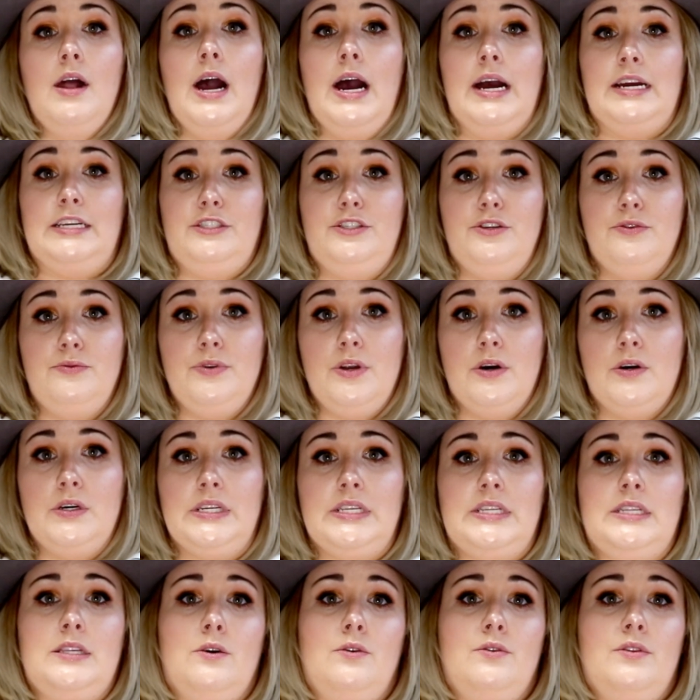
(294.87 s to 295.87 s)
I do
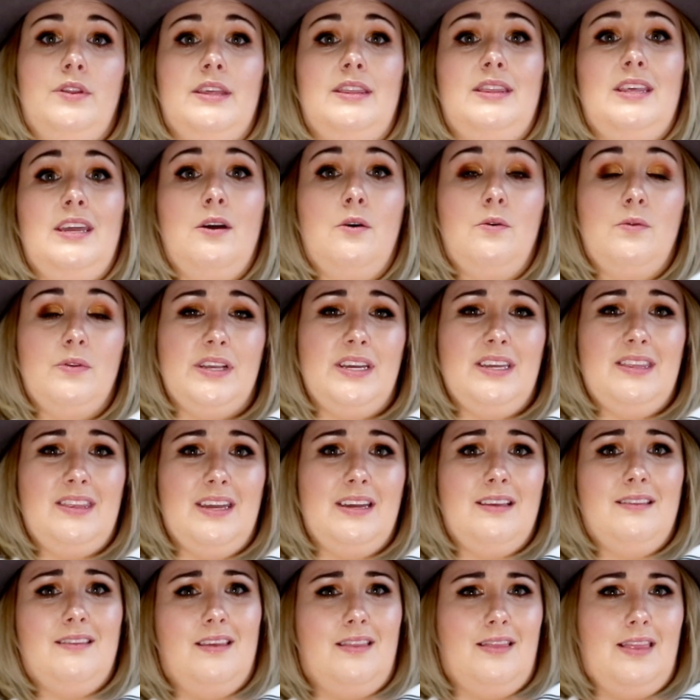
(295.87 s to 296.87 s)
notice though that the only
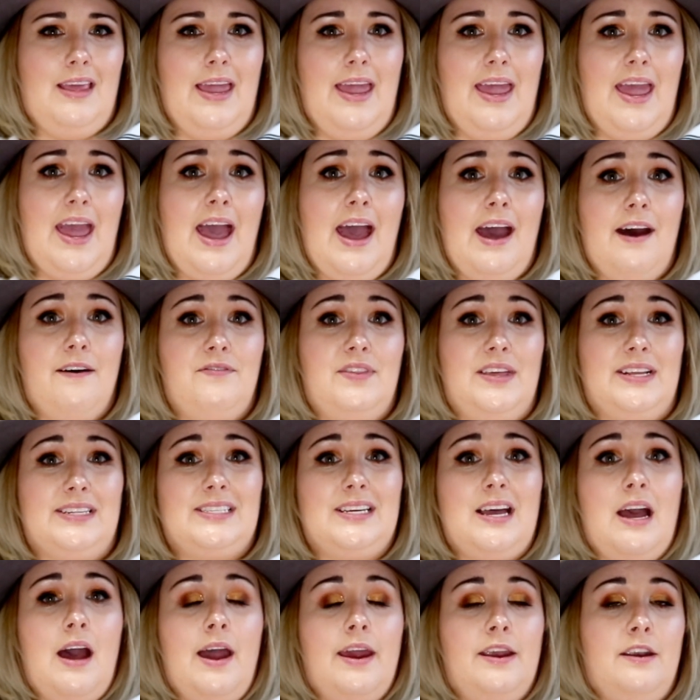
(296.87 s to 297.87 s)
thing that they have that's
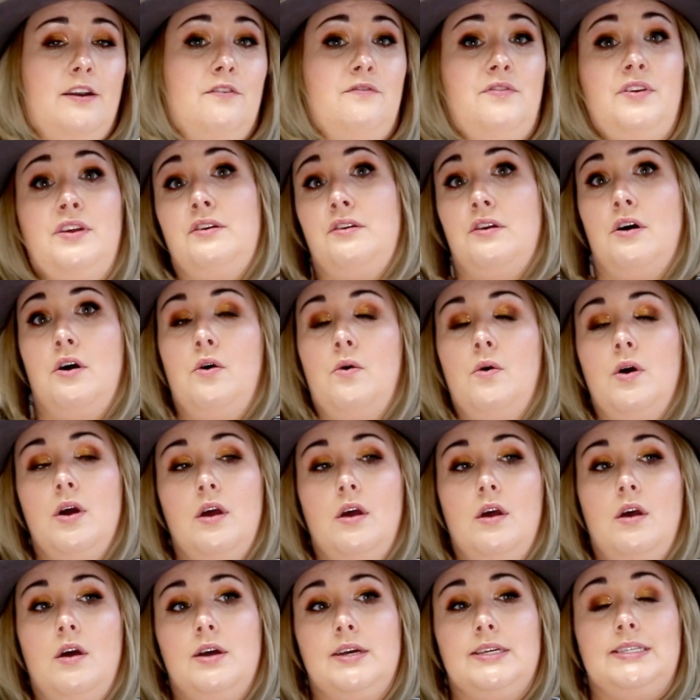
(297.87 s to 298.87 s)
kind of,
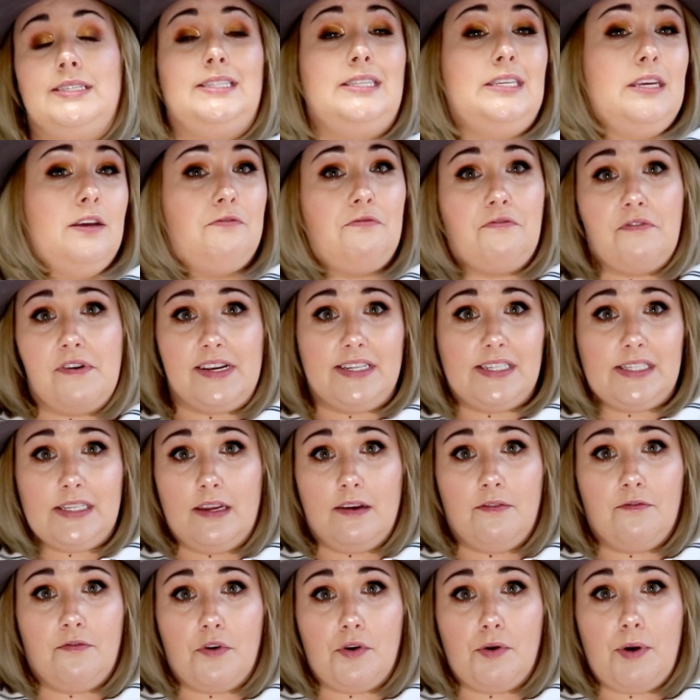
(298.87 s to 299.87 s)
different
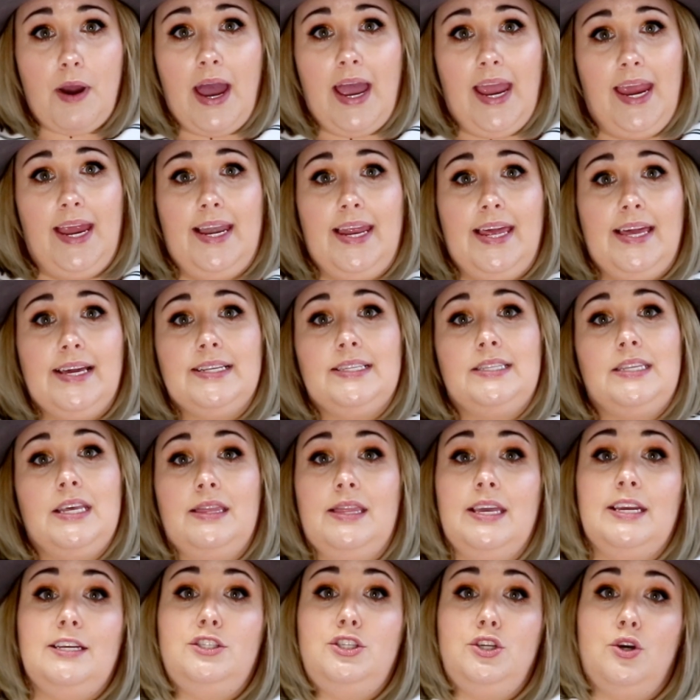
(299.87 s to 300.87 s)
and variety is that
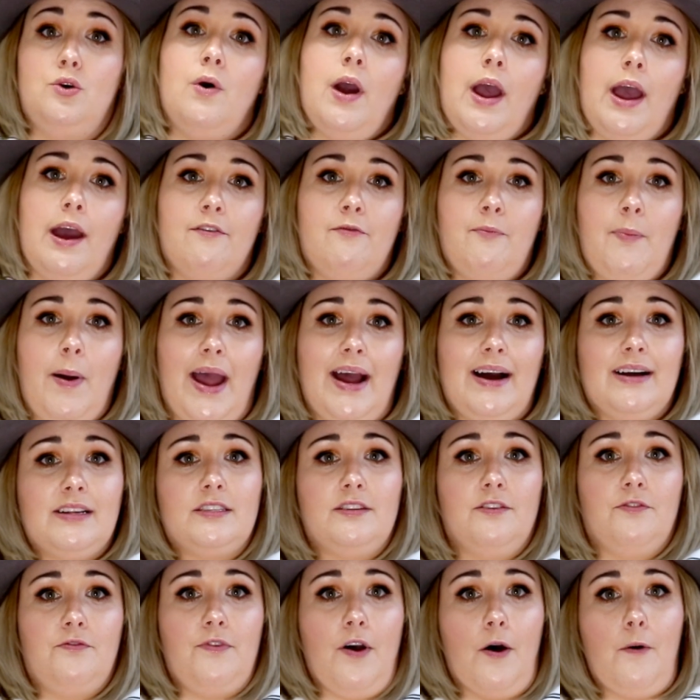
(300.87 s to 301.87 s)
they do have
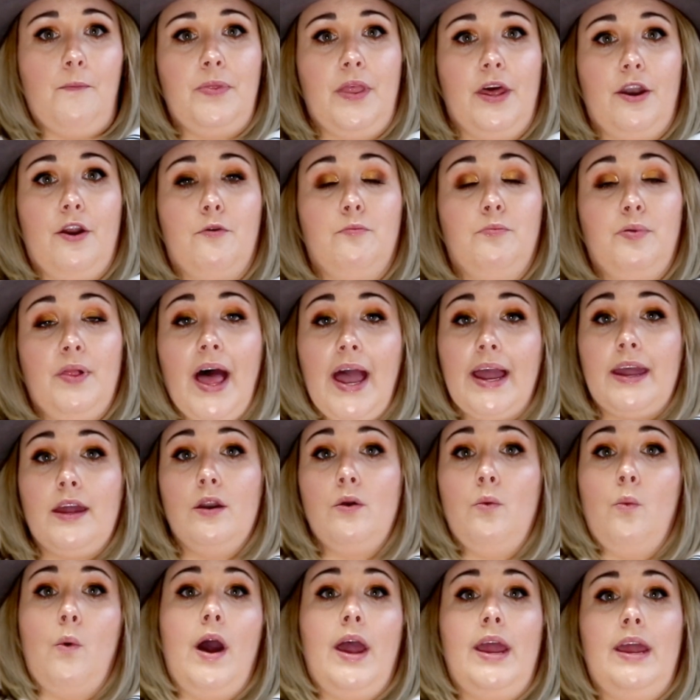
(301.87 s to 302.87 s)
packs of film that are black
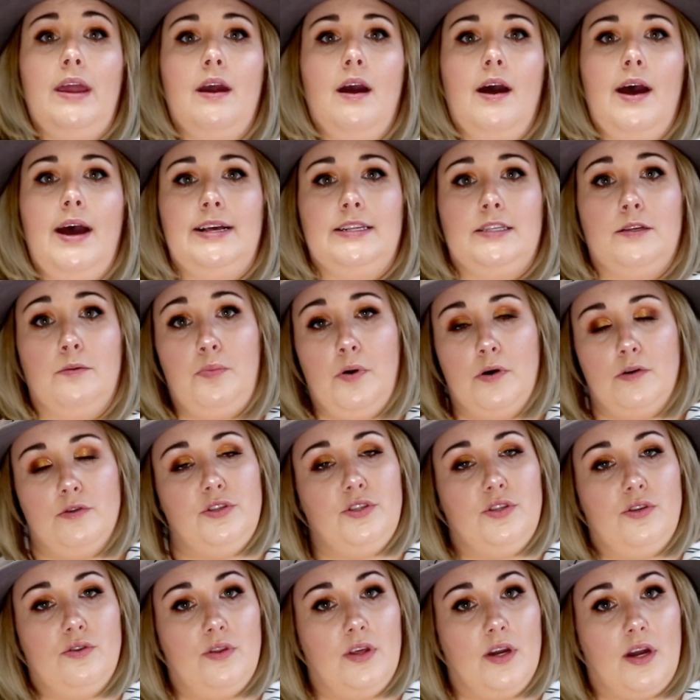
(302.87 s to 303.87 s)
and white as
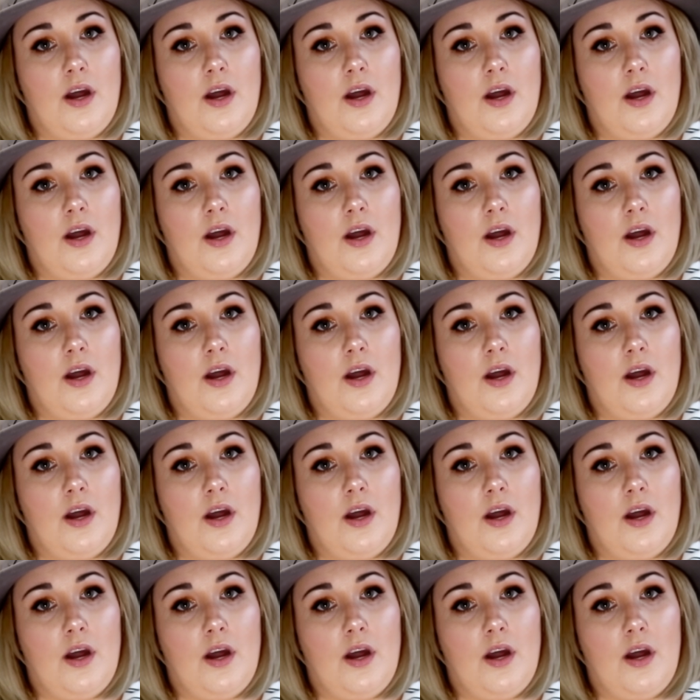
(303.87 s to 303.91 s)
opposed to the